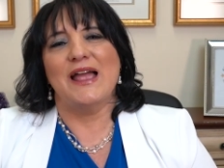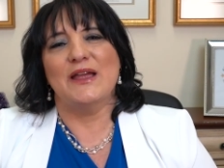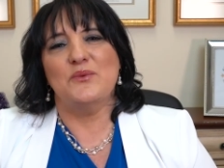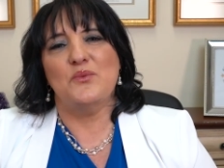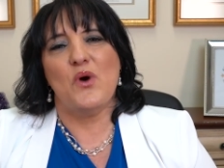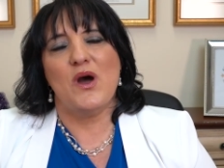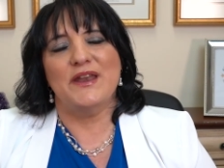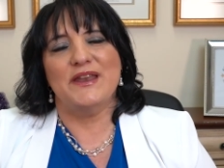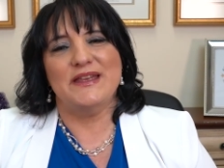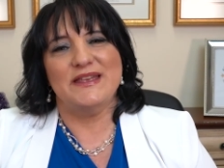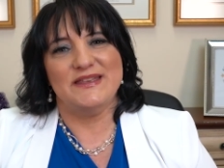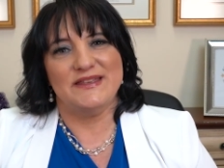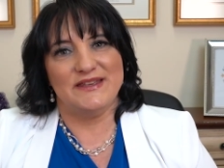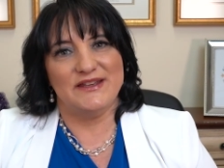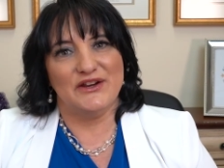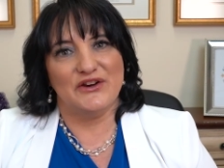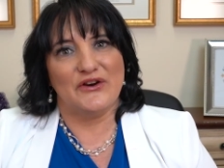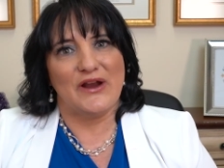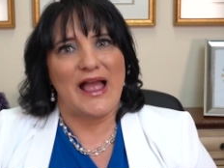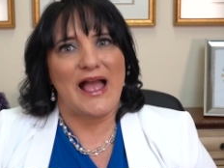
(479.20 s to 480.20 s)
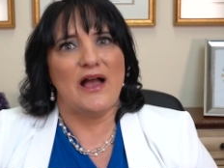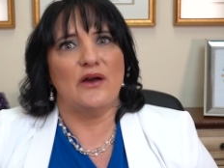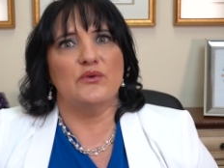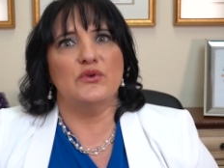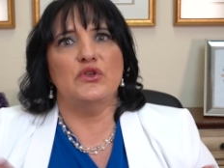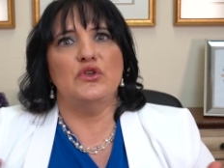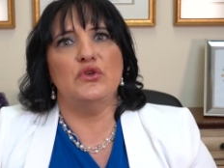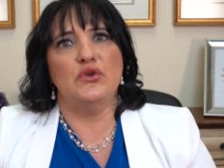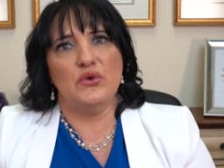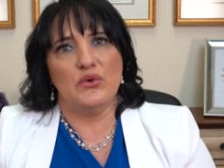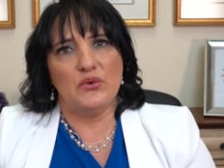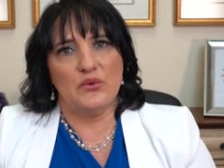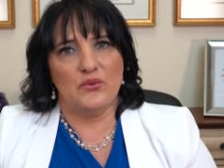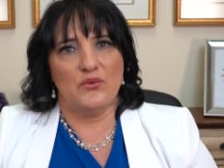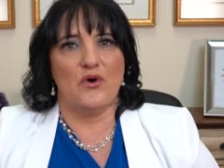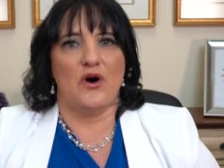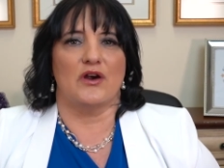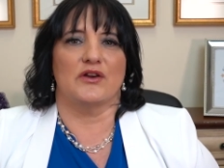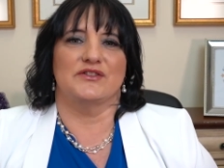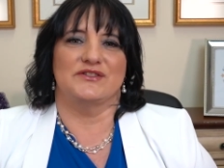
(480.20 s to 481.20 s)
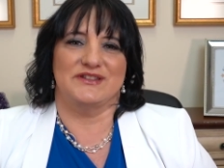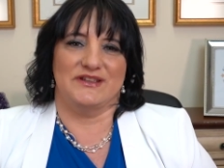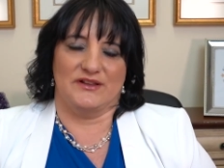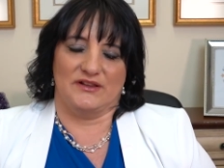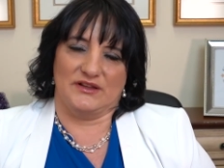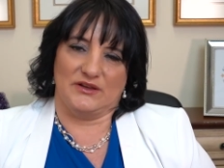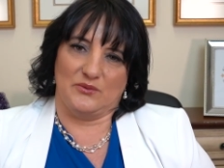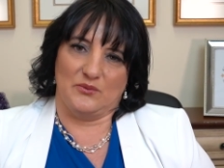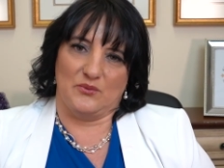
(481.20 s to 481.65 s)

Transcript: wanna hear how you are dealing